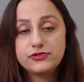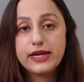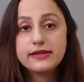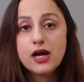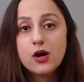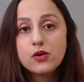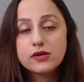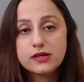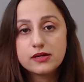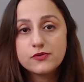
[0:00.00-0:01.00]
Right now,
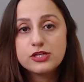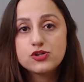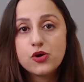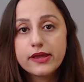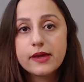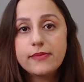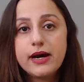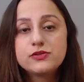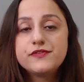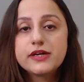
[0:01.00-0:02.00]
we are talking
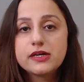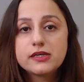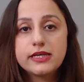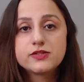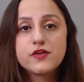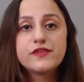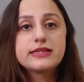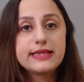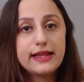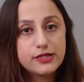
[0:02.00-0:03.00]
about the fingernails of
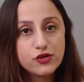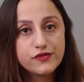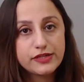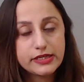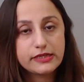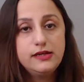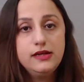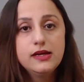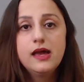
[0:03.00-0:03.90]
the assailant over here.